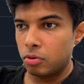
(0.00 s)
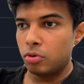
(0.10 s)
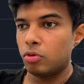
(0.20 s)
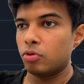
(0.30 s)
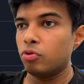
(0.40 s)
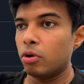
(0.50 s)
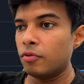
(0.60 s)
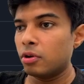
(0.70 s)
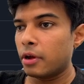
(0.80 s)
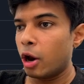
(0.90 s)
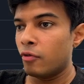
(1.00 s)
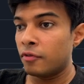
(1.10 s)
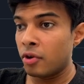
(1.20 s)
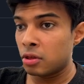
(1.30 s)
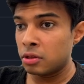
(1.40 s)
So our hello
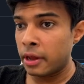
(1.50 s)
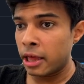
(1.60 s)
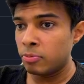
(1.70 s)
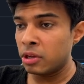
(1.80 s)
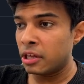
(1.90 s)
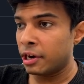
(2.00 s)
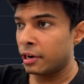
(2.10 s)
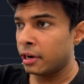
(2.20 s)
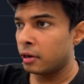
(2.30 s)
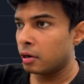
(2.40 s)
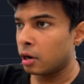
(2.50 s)
world function has been created.